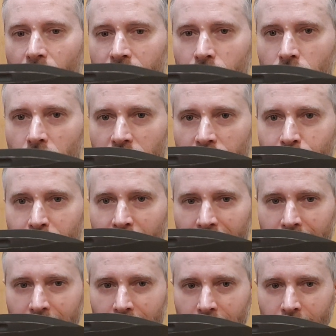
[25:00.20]
you go the
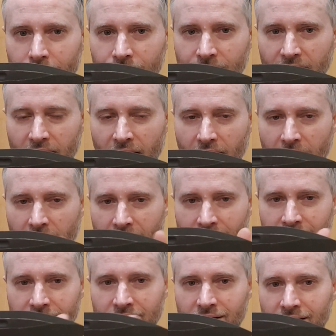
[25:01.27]
belly
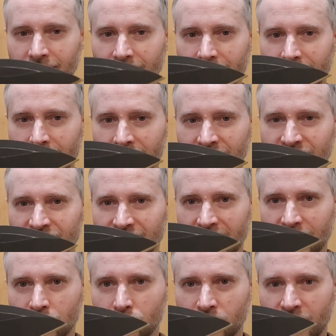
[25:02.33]
and instead
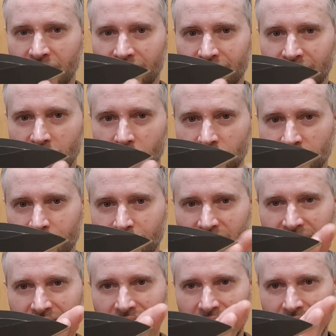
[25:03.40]
you carry on the
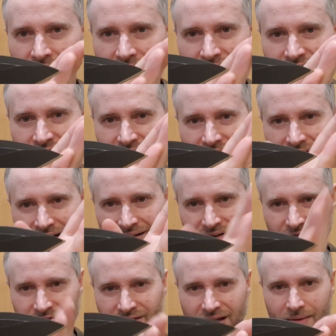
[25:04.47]
belly and
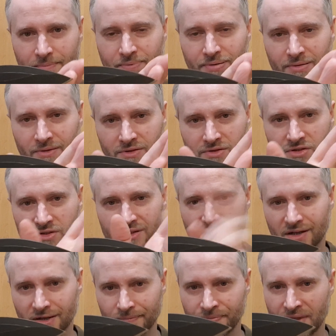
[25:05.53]
lift up
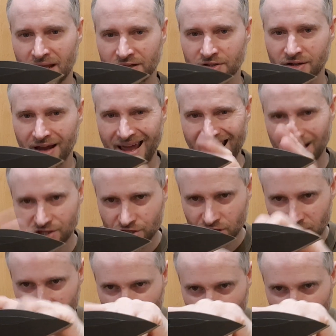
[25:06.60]
the edge